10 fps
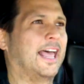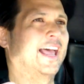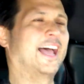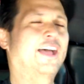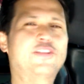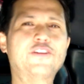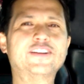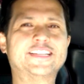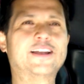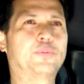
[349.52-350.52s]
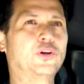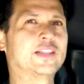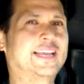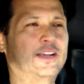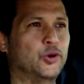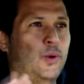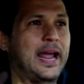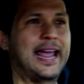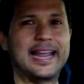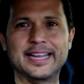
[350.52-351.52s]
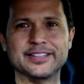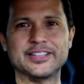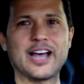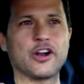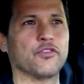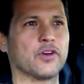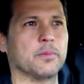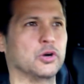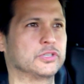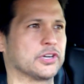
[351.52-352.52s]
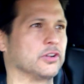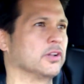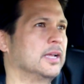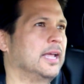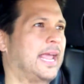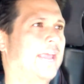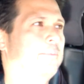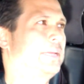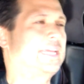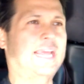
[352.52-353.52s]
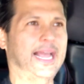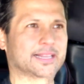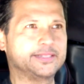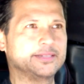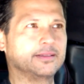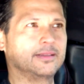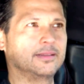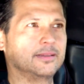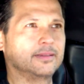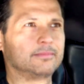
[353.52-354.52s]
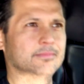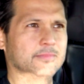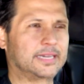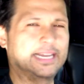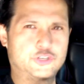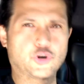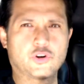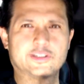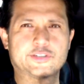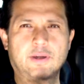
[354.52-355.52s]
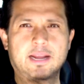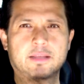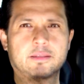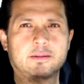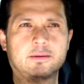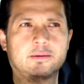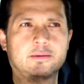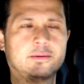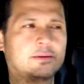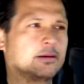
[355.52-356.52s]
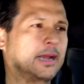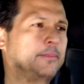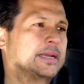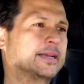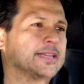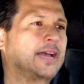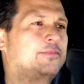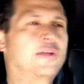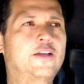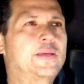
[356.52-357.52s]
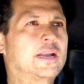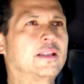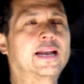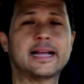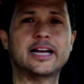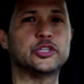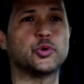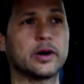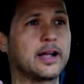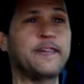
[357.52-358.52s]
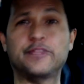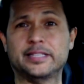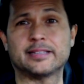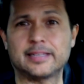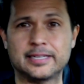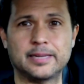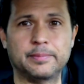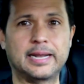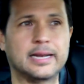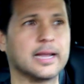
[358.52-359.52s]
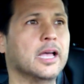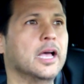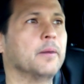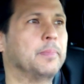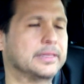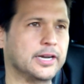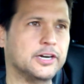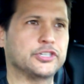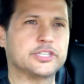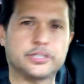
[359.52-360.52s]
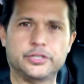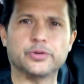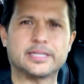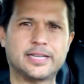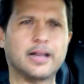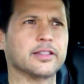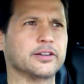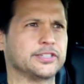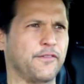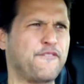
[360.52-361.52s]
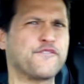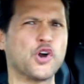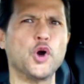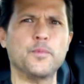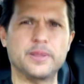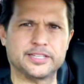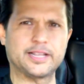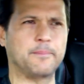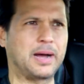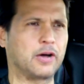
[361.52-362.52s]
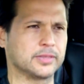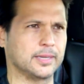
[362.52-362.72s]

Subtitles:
I've never seen a bully who A, is not over emotional, and B, has internal strength, right? Because I've met a lot of guys who are not physically intimidating, but they're just, you could tell there's a firmness about